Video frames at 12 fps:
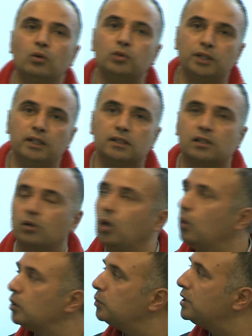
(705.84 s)
two, three years
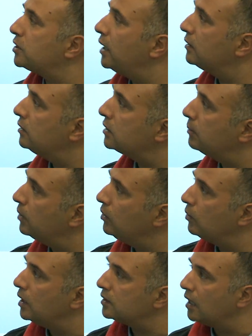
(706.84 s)
ago was we strengthened something
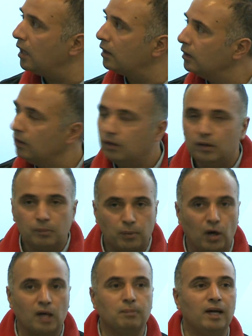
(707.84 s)
known as our
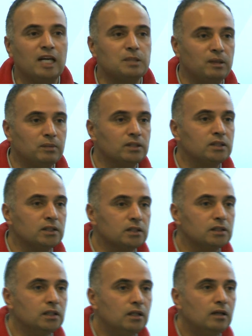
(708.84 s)
product management business.
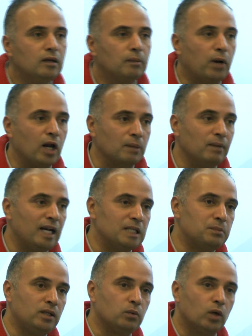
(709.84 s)
Product
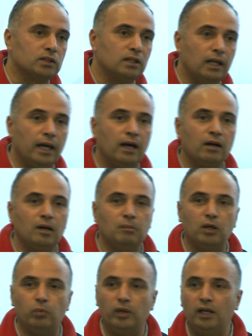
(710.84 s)
management was the layer in
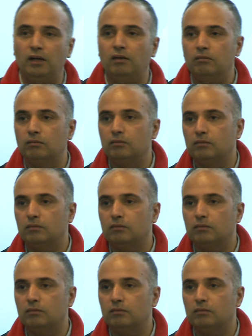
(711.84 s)
between.